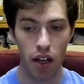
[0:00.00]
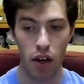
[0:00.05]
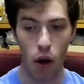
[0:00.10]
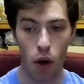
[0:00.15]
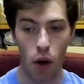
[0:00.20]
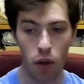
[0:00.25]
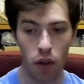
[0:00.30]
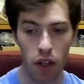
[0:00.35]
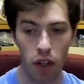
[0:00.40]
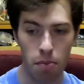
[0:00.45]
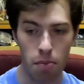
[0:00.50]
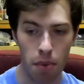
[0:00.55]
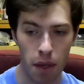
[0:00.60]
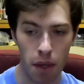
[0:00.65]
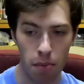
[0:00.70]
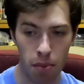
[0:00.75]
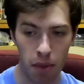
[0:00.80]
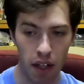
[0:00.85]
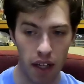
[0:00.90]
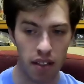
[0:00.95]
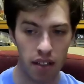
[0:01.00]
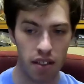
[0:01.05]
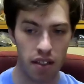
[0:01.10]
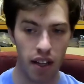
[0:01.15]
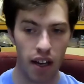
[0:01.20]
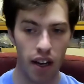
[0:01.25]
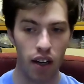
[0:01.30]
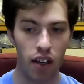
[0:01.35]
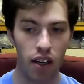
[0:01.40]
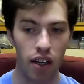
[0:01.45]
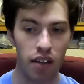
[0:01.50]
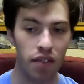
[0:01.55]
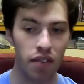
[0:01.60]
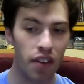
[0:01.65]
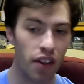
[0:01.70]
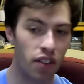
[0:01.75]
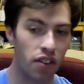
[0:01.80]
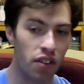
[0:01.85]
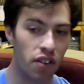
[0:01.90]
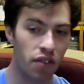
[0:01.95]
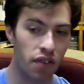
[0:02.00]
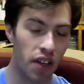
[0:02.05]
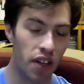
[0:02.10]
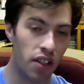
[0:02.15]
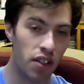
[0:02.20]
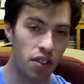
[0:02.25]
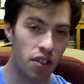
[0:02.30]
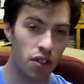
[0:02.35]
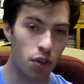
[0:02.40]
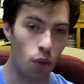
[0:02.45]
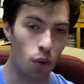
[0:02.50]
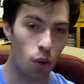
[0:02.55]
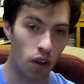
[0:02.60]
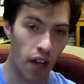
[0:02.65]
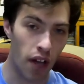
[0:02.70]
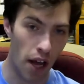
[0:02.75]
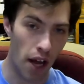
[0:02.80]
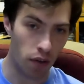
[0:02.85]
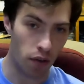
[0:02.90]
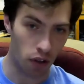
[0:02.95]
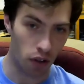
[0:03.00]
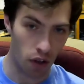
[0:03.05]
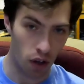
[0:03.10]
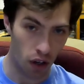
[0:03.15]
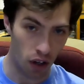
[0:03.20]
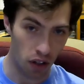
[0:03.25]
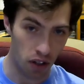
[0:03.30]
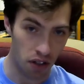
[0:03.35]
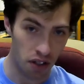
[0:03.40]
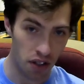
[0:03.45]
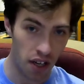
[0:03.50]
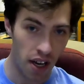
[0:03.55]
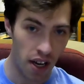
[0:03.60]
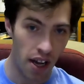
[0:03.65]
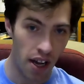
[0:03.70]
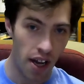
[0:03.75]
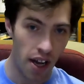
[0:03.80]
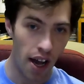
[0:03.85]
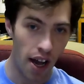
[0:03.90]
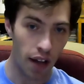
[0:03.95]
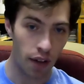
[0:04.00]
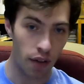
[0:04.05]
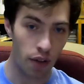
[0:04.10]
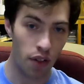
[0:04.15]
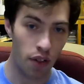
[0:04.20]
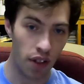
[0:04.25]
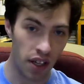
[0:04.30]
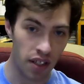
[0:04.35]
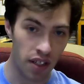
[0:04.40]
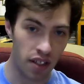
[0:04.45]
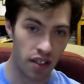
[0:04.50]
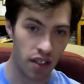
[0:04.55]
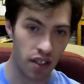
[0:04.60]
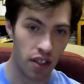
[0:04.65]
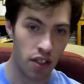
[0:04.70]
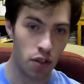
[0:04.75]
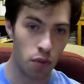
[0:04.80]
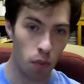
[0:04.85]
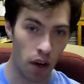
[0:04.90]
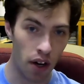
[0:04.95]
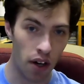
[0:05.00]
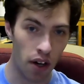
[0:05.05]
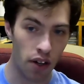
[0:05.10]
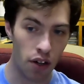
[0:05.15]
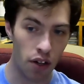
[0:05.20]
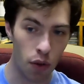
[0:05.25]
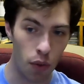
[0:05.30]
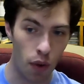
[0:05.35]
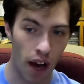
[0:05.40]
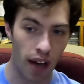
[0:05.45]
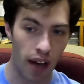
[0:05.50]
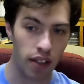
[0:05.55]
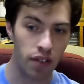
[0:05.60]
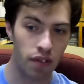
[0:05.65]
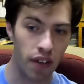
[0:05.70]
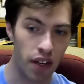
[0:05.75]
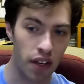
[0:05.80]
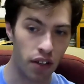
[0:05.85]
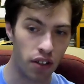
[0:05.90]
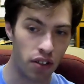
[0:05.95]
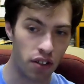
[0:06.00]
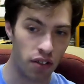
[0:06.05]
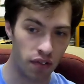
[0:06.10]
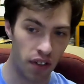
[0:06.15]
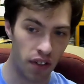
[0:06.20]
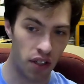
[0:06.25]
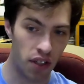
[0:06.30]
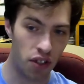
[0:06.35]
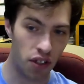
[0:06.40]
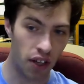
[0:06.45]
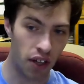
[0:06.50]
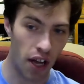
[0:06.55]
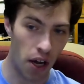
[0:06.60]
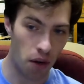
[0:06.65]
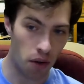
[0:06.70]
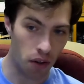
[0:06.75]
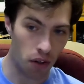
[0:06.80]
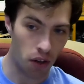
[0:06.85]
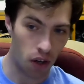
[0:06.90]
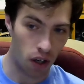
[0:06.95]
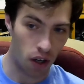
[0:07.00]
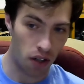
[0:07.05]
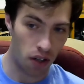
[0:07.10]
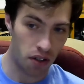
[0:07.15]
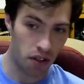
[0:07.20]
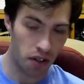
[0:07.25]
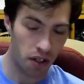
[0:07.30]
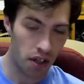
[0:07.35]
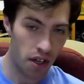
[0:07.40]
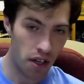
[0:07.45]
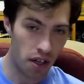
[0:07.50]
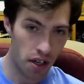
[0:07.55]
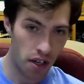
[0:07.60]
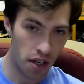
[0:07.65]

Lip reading: only be placed there if they're defense or counter cards. And this is where you activate your defense or counter cards.